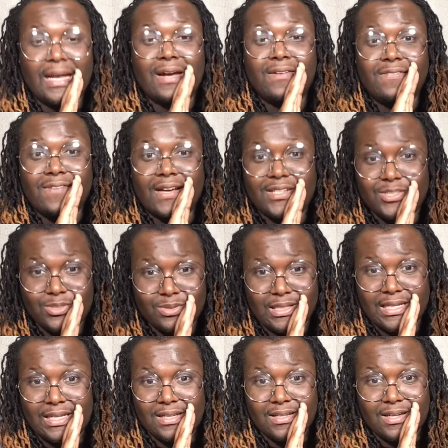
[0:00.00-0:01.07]
fight you
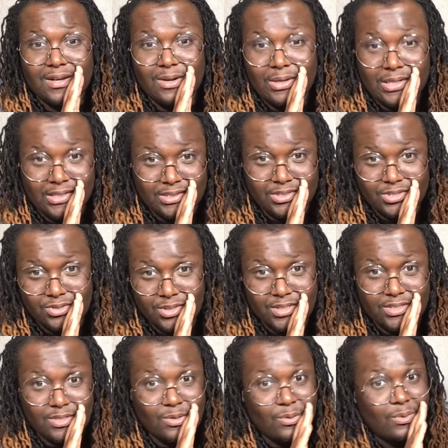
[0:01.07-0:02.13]
like a dog in the street.
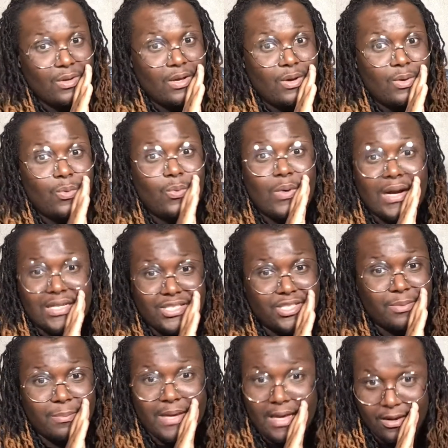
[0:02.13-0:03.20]
So watch your
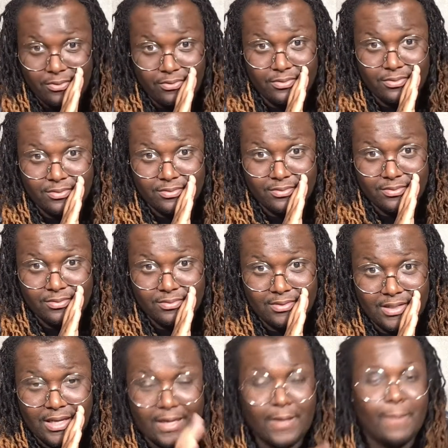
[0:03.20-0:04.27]
mouth,
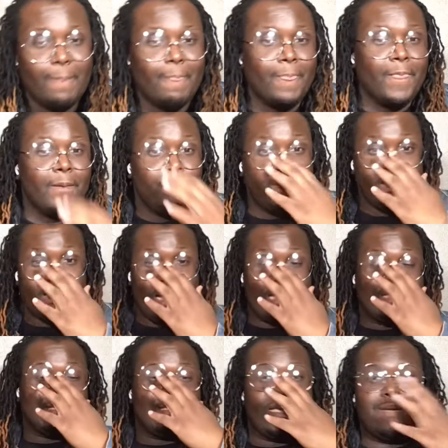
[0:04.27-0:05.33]
okay? But at
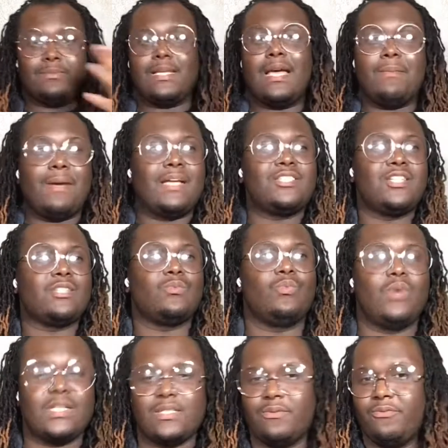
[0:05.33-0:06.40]
the same time, I just
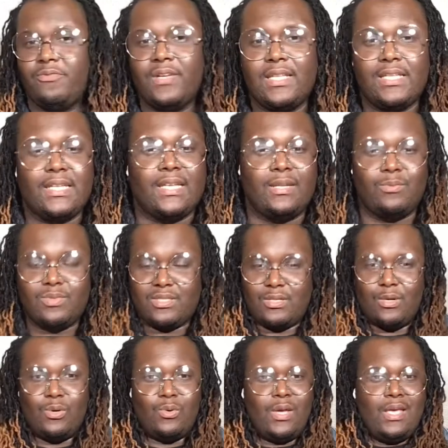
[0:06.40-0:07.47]
wasn't feeling it. There was
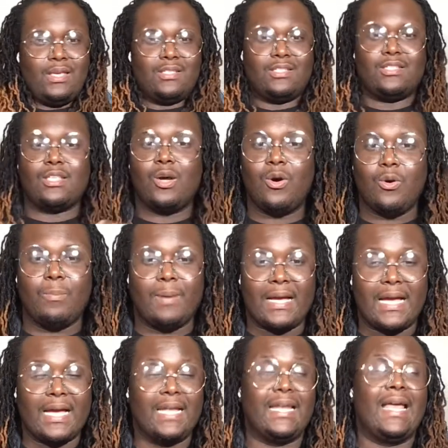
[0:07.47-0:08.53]
no soul
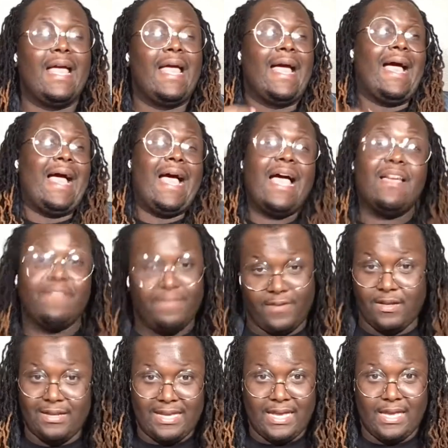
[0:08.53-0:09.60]
behind it. I feel
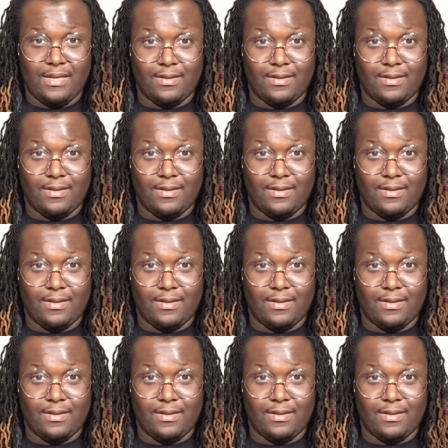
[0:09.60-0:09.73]
like